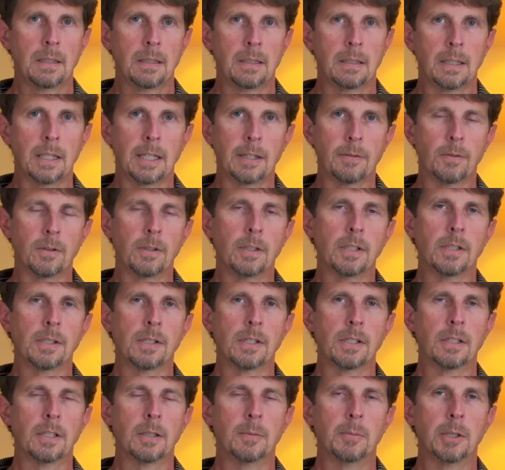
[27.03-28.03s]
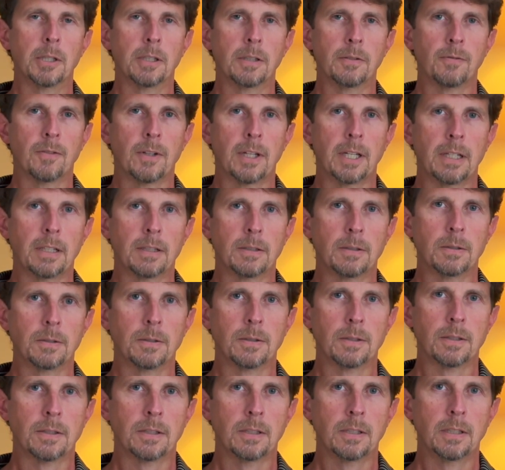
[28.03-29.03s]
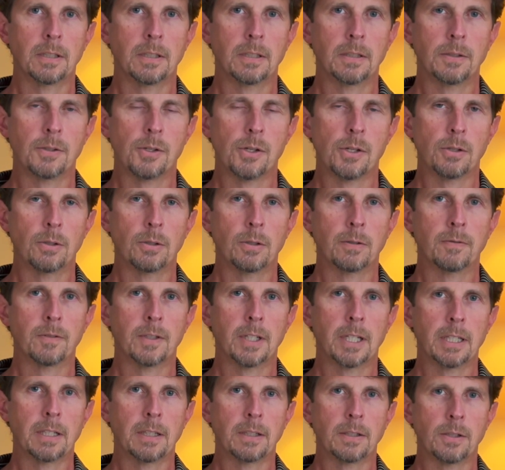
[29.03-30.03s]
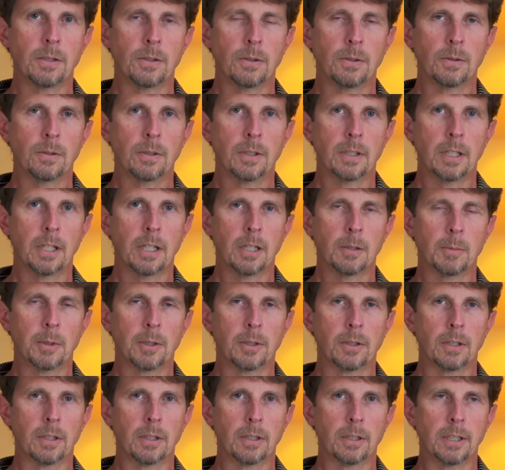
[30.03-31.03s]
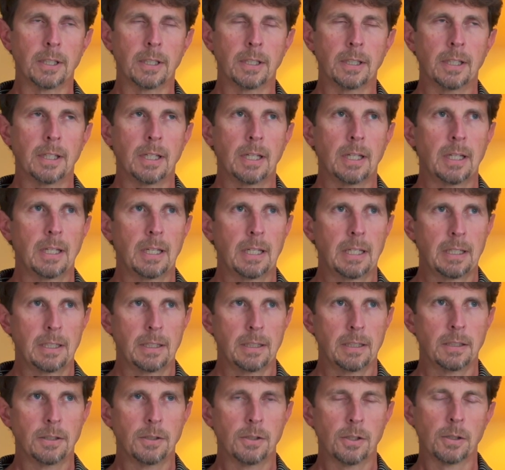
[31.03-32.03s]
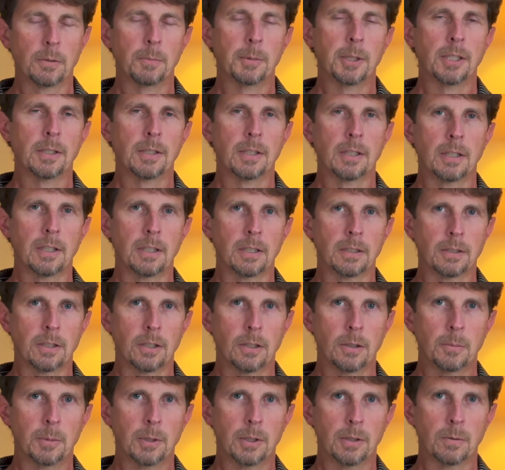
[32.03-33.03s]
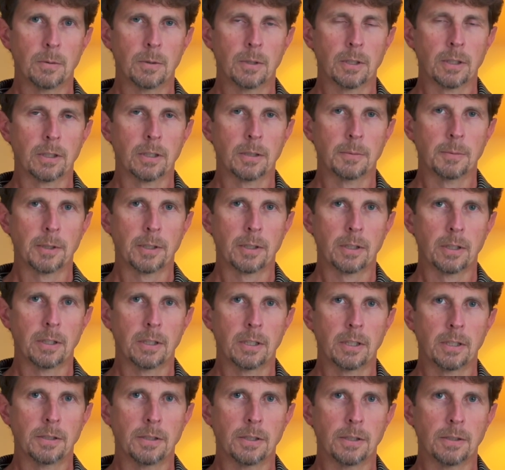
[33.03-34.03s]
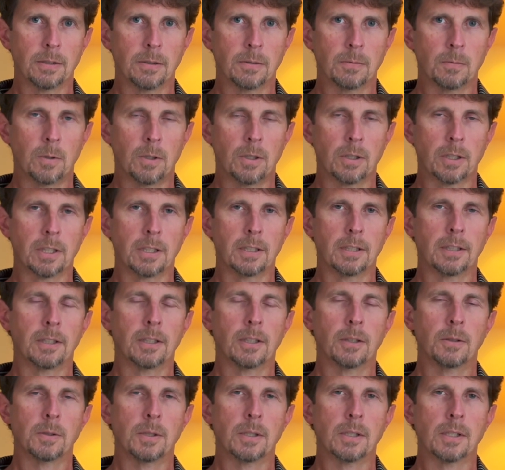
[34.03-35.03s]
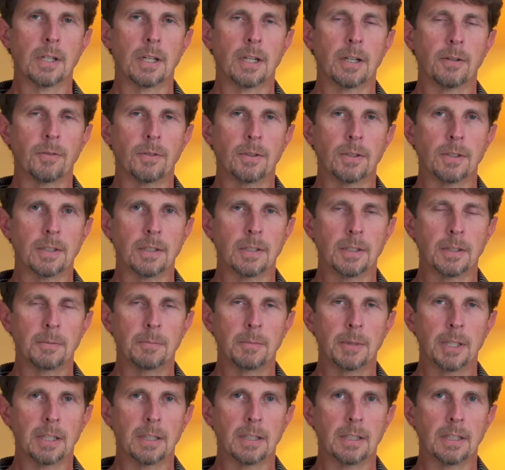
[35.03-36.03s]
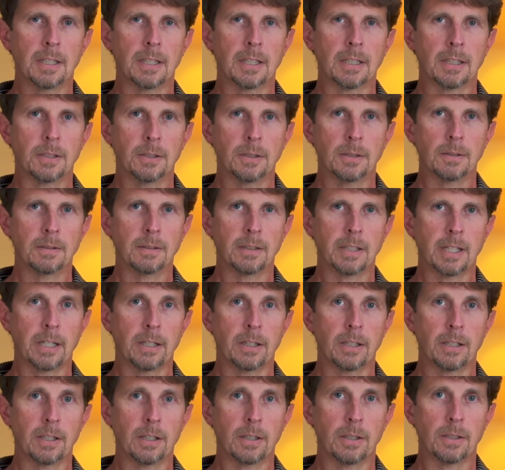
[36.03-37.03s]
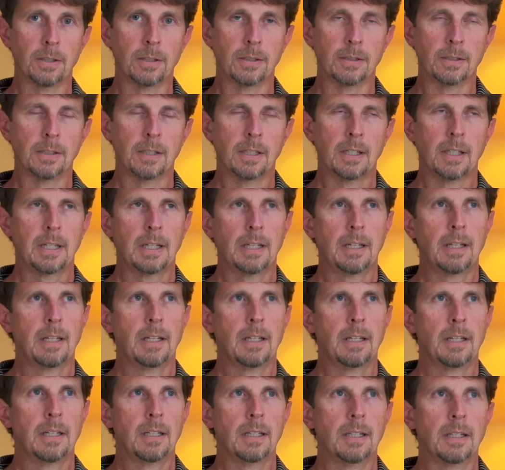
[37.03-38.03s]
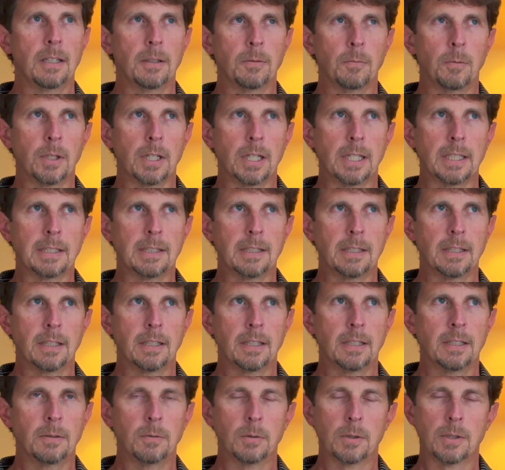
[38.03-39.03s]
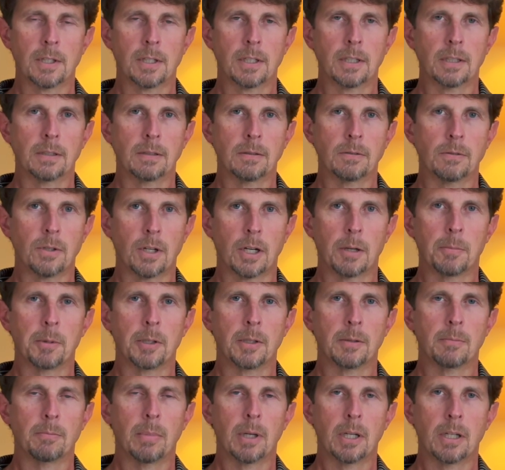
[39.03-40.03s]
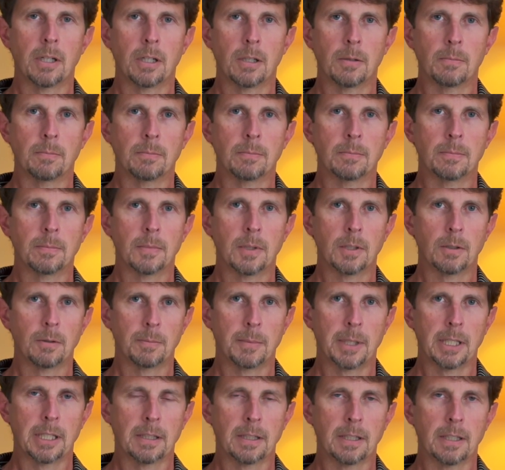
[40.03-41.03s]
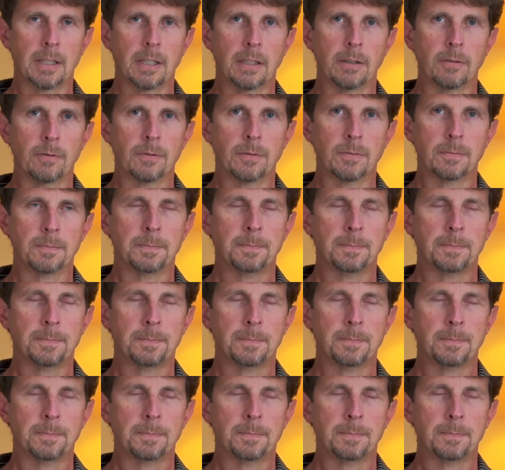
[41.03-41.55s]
After the NCAA finals in June of '92 in Albuquerque, it took me until October to work up the courage to walk into coach's office and admit that I couldn't carry on. And when I did, it was like dropping a bomb on my life.